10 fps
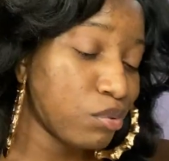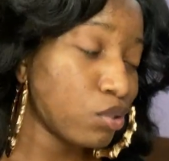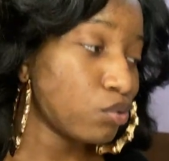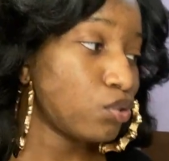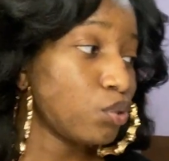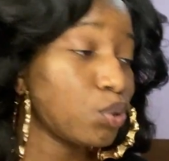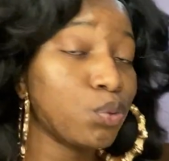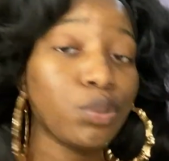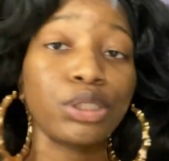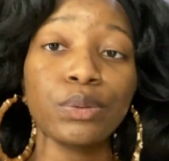In episode
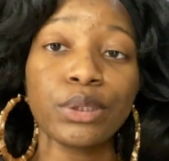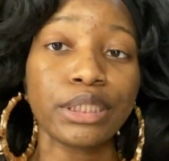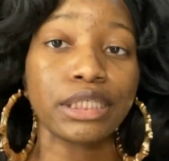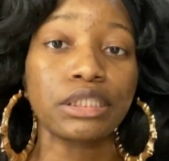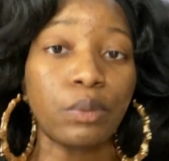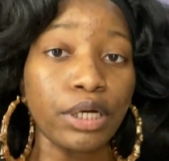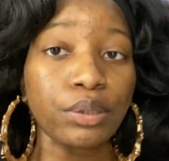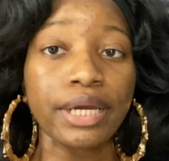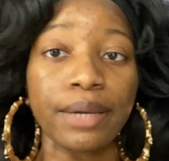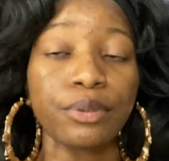two, we're, we're gonna get to
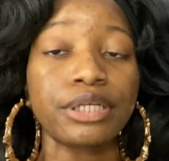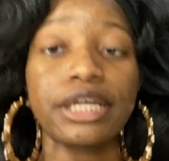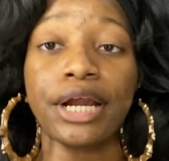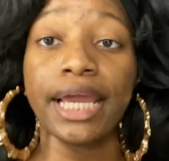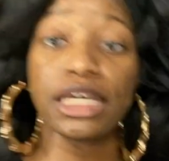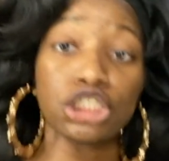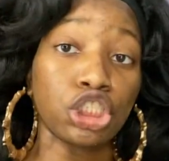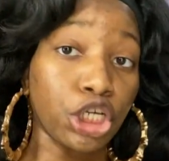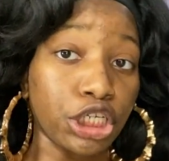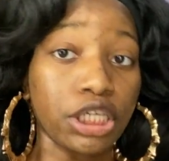work, okay? We're gonna get our
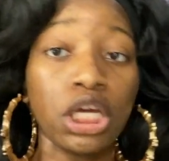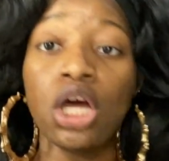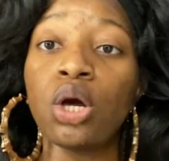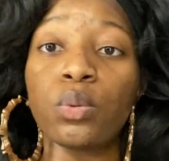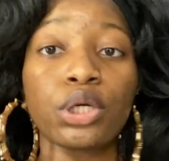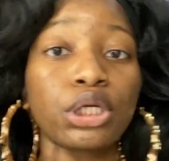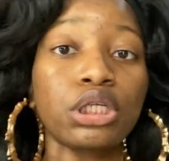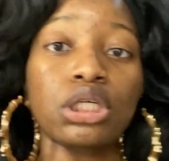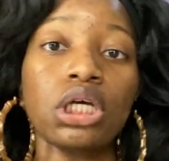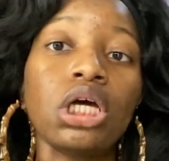hands dirty. We're
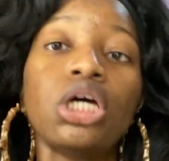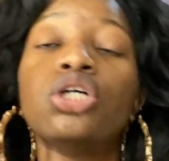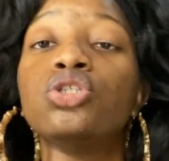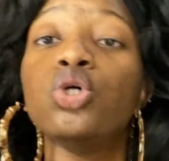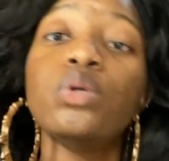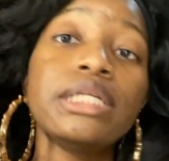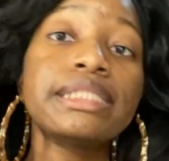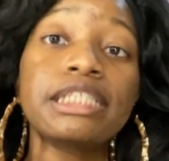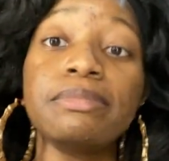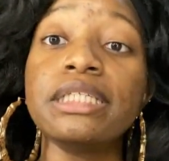gonna do what
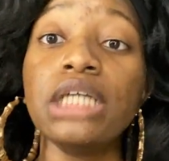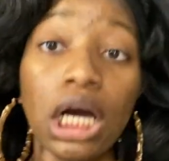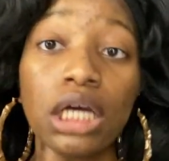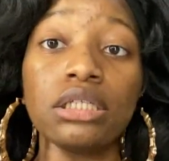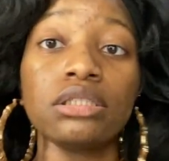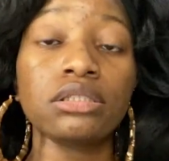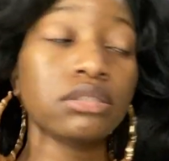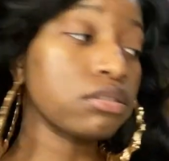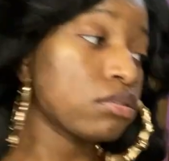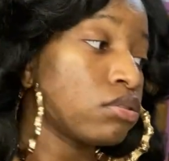needs to be
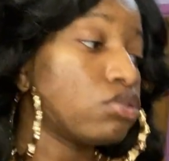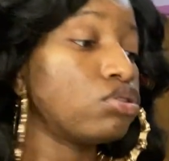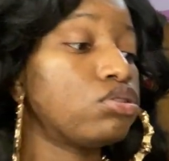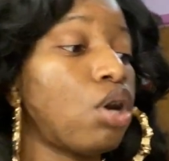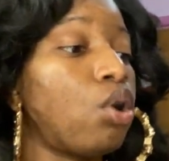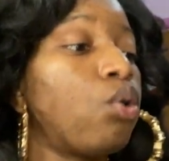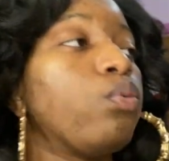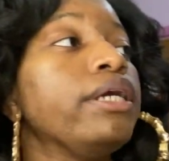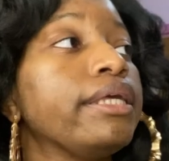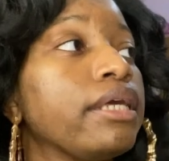done so
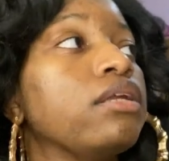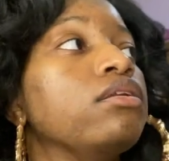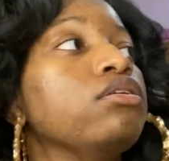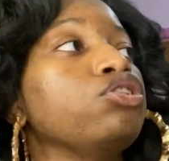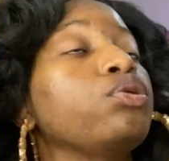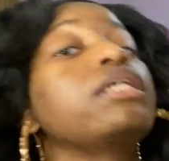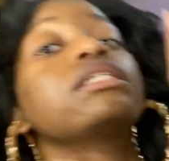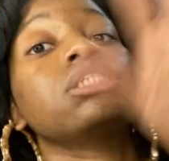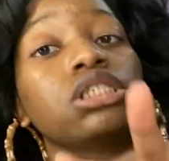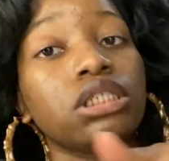we can
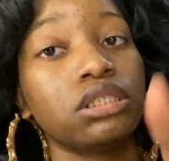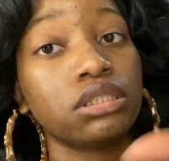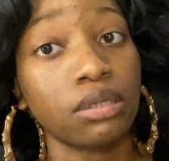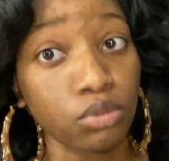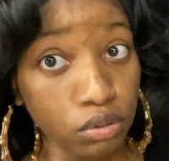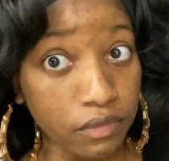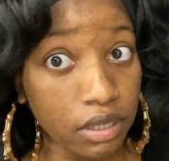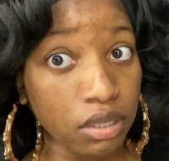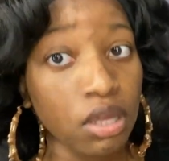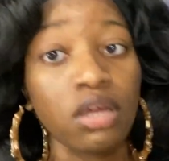transition to
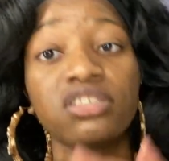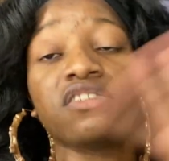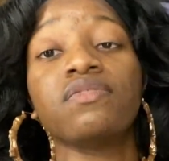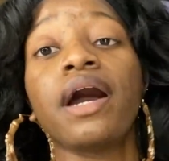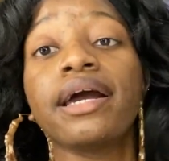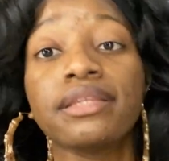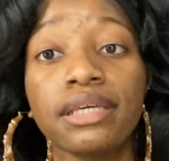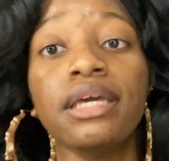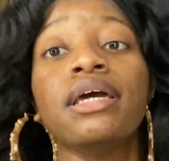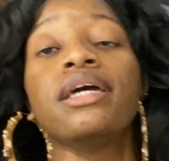moving to
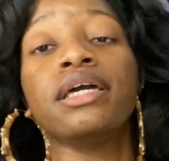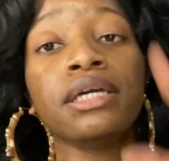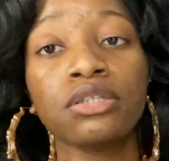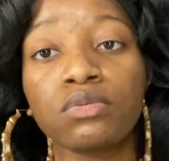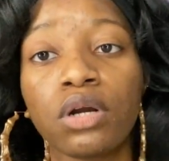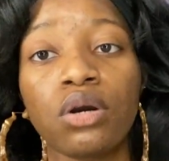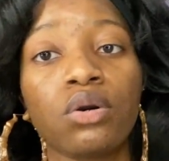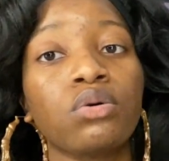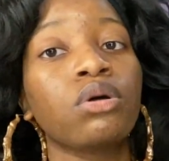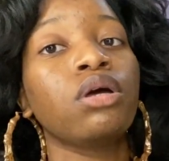finally hitting the
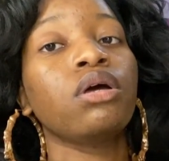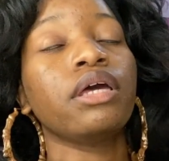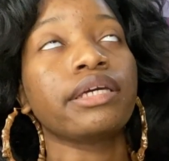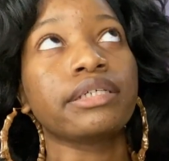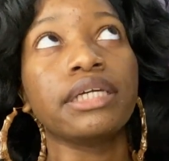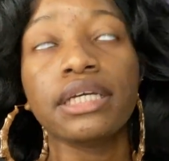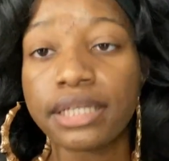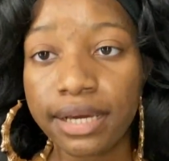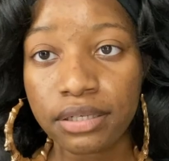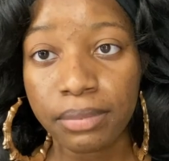road and
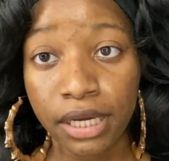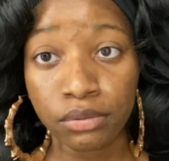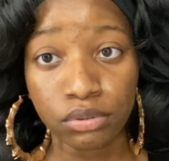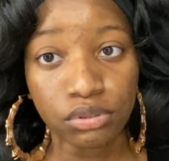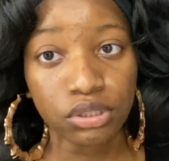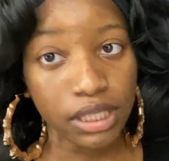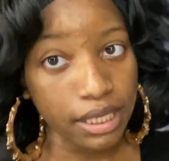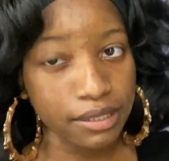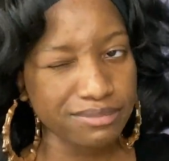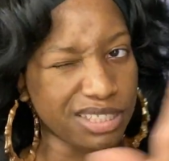getting down to Baton Rouge,
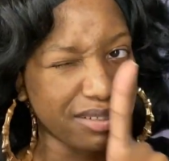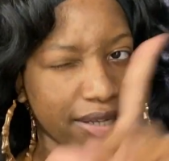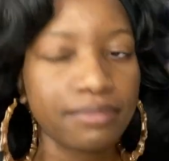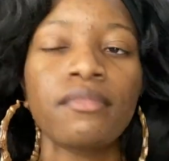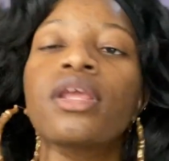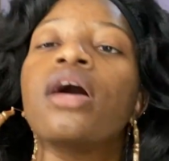okay? Okay